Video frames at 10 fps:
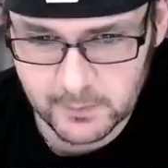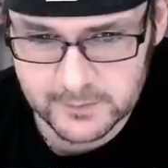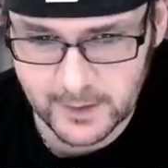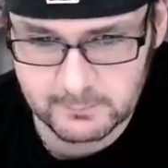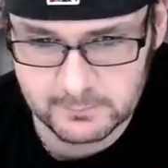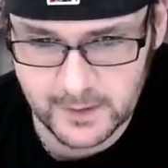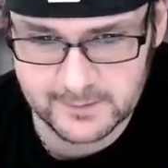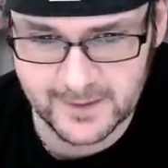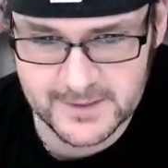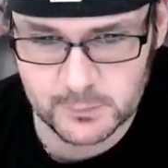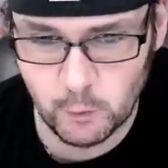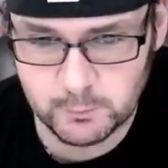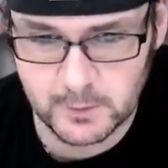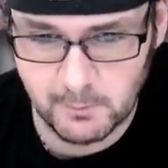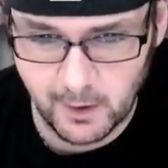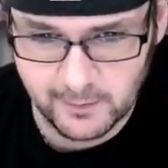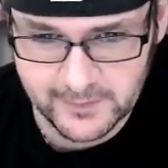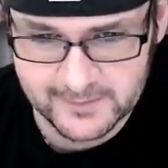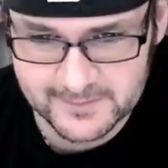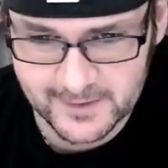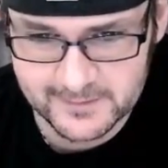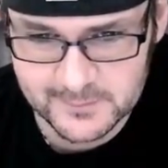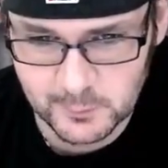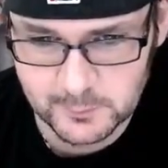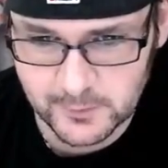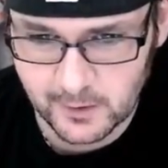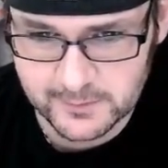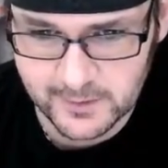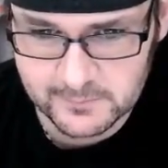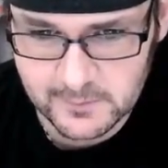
they they swooped them all. They they swooped all them.